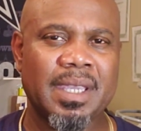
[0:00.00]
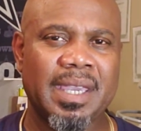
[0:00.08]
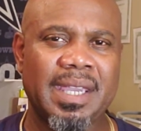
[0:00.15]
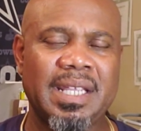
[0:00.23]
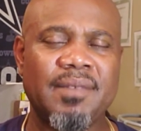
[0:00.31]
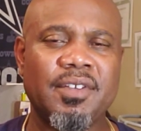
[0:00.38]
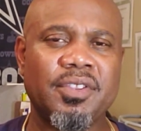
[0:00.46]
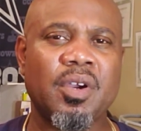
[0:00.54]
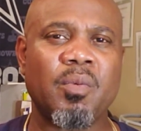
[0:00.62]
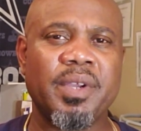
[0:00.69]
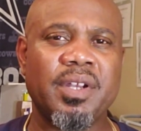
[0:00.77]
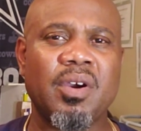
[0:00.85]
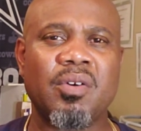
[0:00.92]
And even though
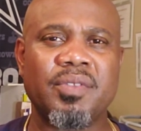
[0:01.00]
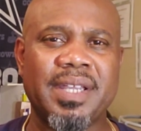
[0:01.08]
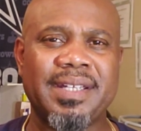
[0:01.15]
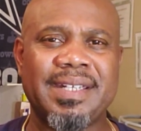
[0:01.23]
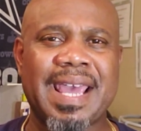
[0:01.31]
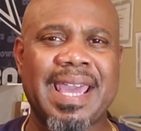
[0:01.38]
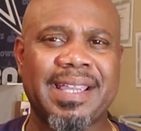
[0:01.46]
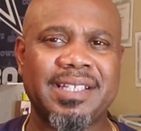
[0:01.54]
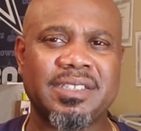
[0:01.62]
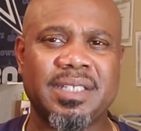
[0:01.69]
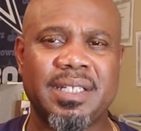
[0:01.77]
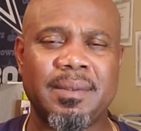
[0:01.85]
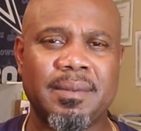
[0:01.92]
we know that Dak is
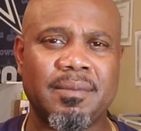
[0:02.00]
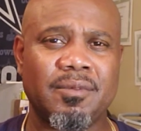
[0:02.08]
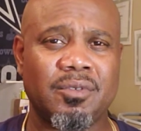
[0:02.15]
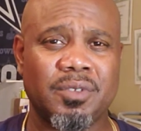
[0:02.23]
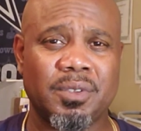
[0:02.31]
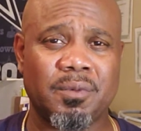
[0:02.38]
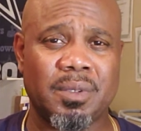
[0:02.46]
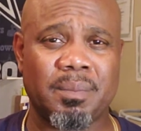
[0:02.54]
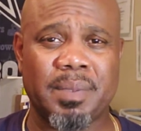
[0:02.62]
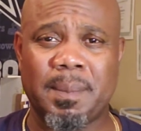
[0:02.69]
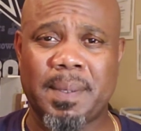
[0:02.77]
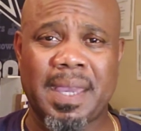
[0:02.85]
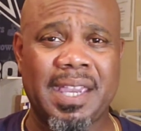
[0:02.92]
will be
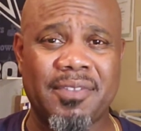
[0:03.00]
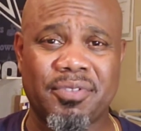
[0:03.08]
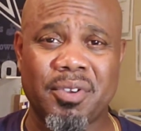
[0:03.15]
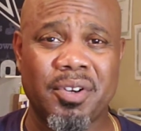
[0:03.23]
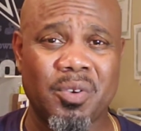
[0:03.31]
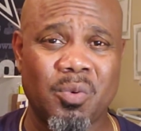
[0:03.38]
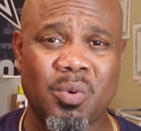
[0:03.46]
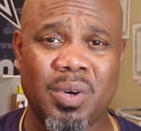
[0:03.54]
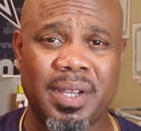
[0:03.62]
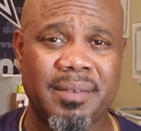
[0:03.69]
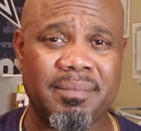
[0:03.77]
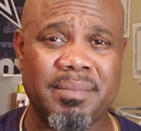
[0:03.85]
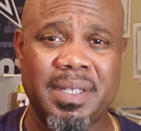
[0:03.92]
paid
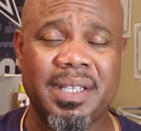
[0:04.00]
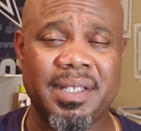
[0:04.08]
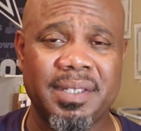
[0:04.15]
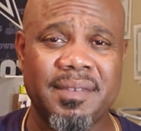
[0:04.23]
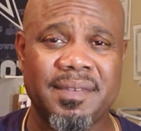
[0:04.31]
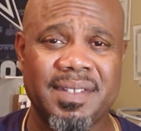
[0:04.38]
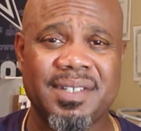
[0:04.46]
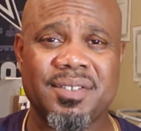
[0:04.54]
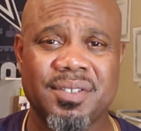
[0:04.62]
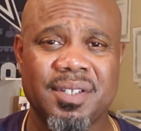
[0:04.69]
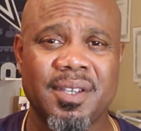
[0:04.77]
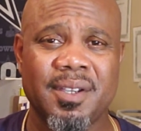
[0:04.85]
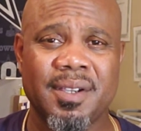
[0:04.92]
$31 million this
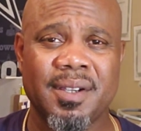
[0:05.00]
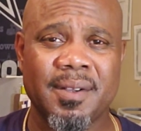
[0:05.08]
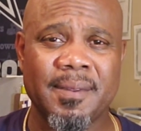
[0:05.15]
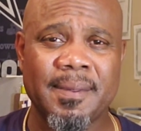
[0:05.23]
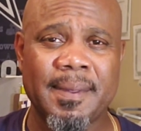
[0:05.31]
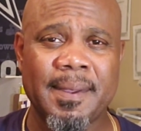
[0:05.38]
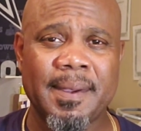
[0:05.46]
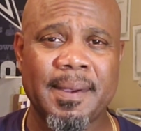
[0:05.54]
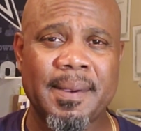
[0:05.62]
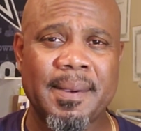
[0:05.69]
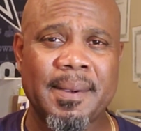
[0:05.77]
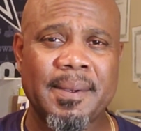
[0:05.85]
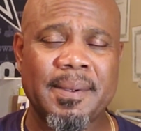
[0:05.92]
year,
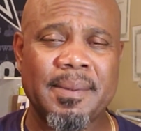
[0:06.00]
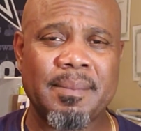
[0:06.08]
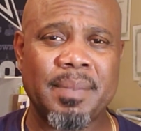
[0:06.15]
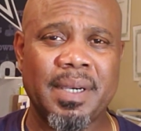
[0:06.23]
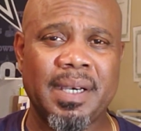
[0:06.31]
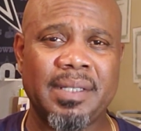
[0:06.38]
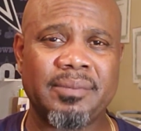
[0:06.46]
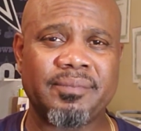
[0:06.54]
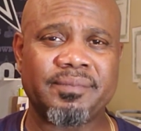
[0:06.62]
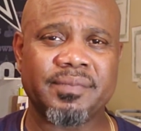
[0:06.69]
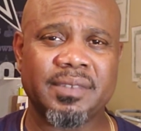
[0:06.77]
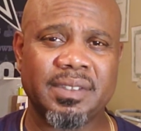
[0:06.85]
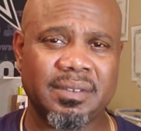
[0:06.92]
but
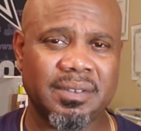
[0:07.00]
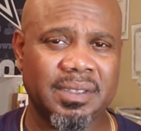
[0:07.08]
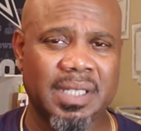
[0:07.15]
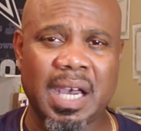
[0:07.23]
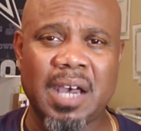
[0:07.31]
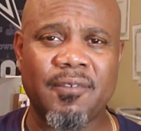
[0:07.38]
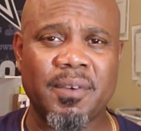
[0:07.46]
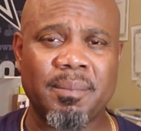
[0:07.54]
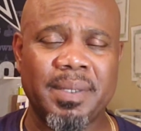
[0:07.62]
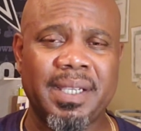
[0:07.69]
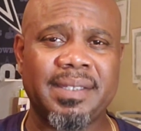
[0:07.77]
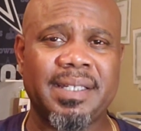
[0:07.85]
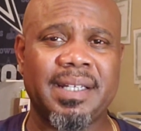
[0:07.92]
God
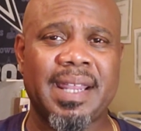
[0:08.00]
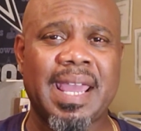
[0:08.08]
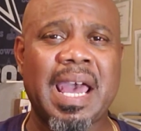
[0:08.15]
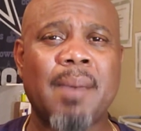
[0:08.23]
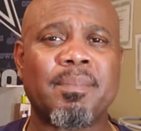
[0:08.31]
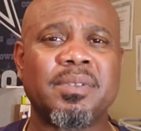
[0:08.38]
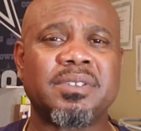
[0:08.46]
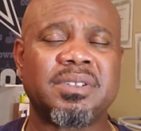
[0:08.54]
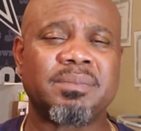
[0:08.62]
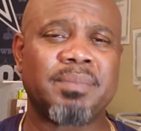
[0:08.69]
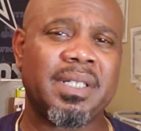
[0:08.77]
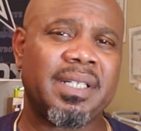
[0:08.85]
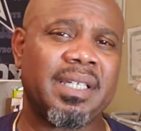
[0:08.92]
forbid that it happens.
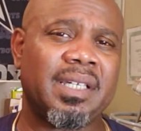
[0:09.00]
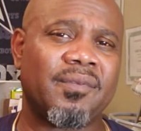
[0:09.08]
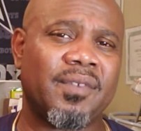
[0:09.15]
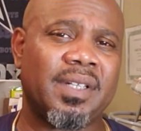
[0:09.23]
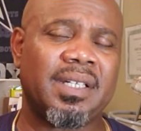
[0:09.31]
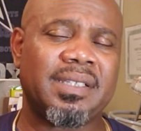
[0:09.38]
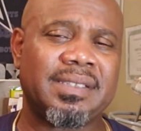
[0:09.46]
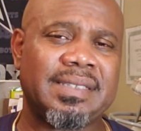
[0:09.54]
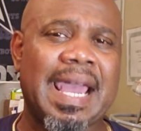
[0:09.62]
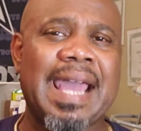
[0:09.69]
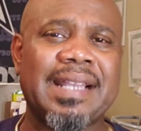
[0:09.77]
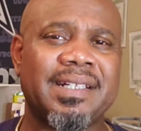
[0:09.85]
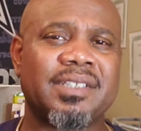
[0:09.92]
But if
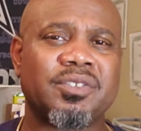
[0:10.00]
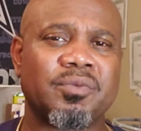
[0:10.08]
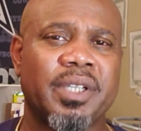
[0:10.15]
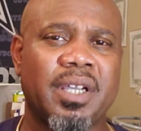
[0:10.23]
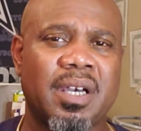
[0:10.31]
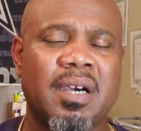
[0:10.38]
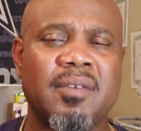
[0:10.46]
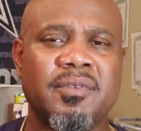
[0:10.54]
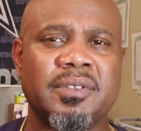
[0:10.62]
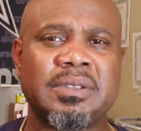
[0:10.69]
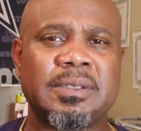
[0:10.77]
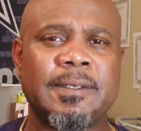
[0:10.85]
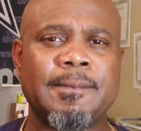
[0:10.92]
Dak doesn't recover
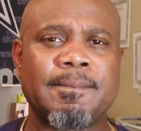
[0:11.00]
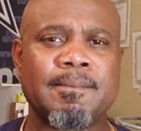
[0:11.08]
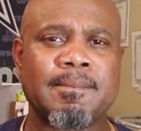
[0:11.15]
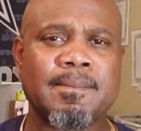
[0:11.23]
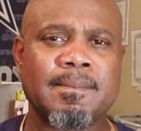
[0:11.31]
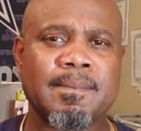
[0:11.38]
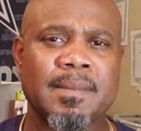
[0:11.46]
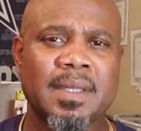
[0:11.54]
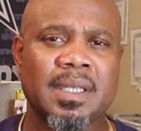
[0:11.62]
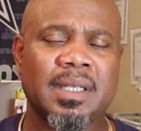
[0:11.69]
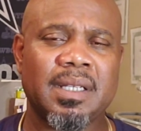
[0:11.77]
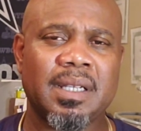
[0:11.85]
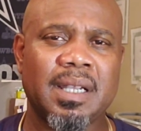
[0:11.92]

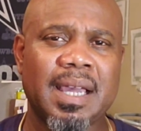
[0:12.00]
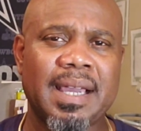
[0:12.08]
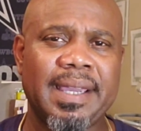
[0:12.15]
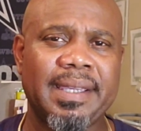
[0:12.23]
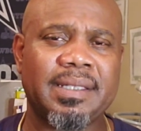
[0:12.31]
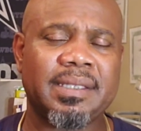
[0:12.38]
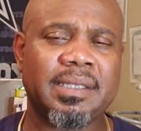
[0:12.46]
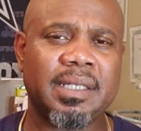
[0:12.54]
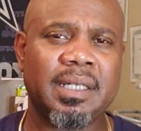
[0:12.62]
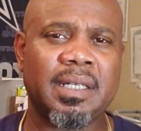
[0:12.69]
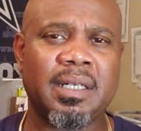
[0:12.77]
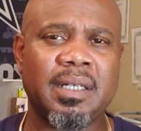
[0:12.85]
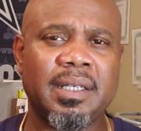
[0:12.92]
like
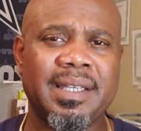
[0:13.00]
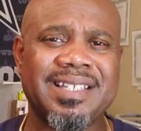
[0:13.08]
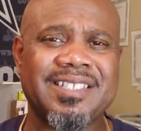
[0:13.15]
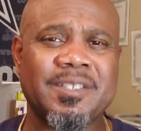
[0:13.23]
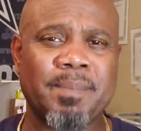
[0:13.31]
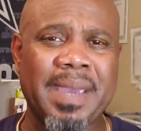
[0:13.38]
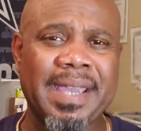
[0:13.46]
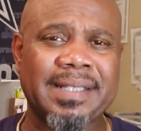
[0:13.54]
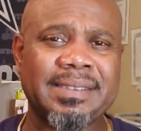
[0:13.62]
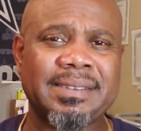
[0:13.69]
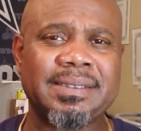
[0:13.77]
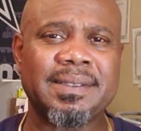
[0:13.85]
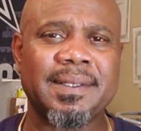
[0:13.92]
expected,